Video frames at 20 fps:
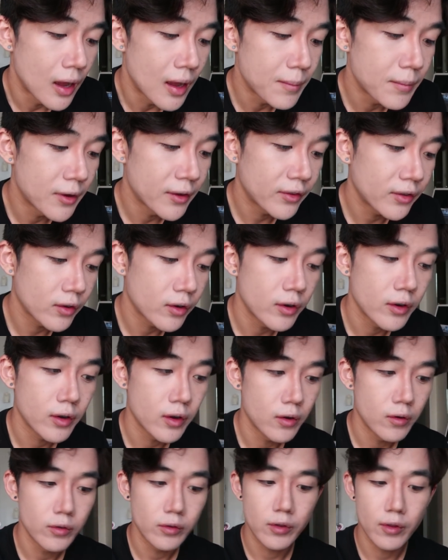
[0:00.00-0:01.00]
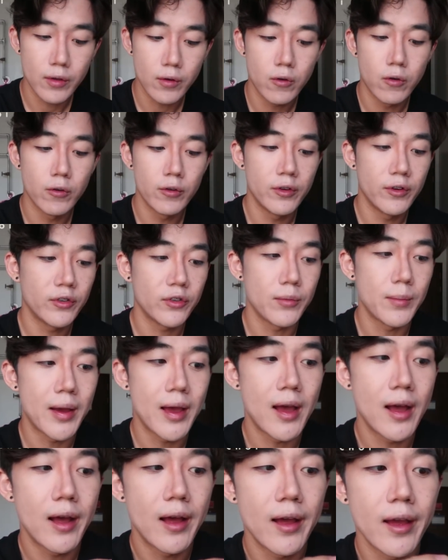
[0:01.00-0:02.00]
I'm also gonna go into the corners of
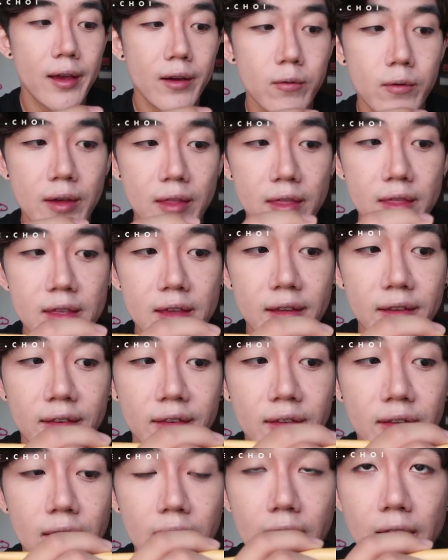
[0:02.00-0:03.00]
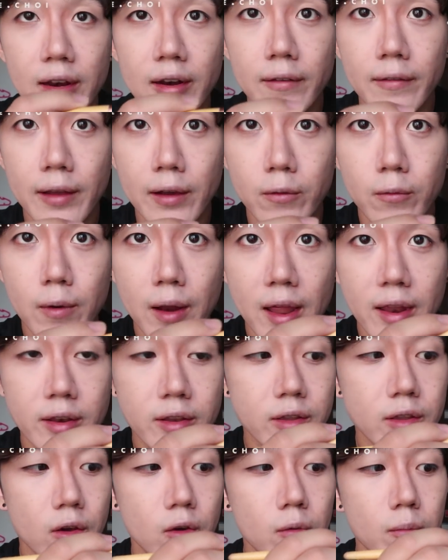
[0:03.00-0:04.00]
my eye with this kind of like red
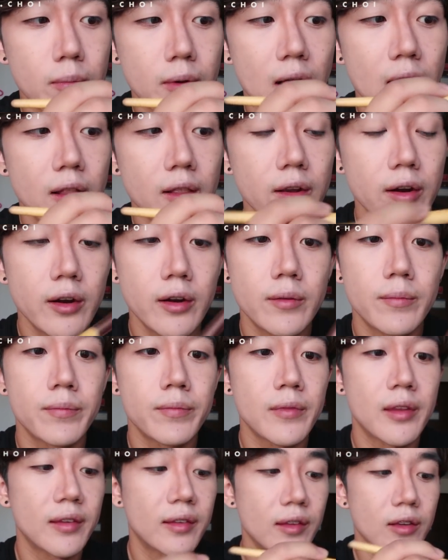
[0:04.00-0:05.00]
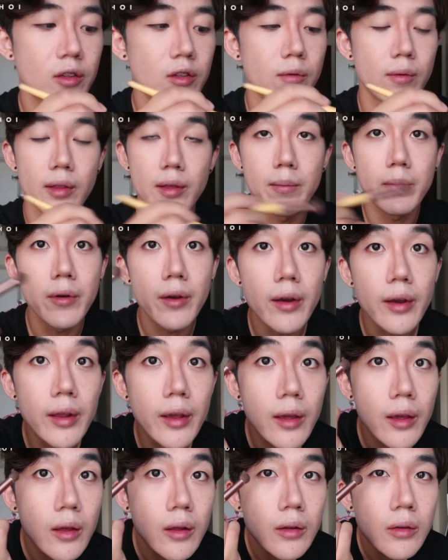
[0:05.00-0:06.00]
taupe color. This is actually really pretty.